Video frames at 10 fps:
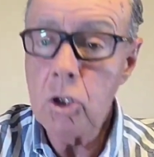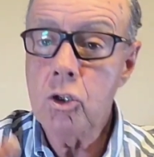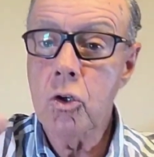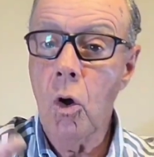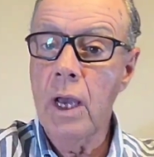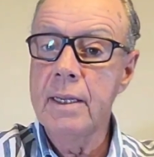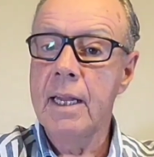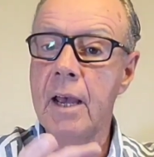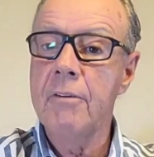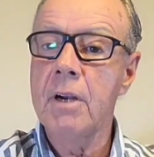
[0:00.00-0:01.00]
So I
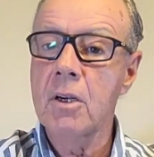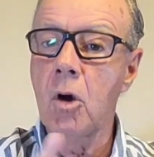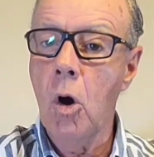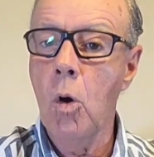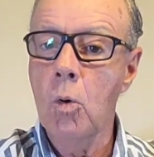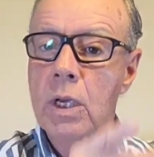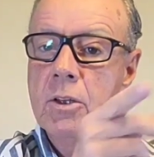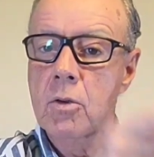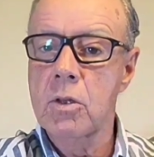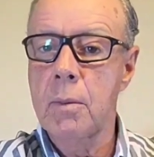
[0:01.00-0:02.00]
never go
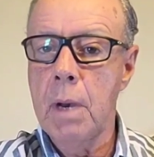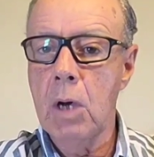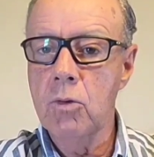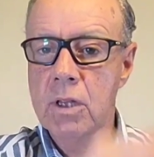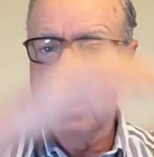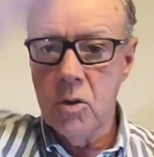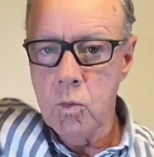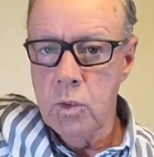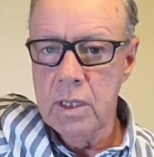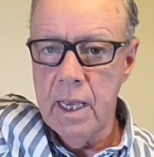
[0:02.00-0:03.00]
into the mountains
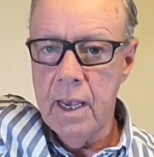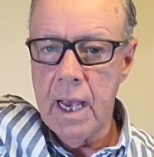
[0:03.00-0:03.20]
with the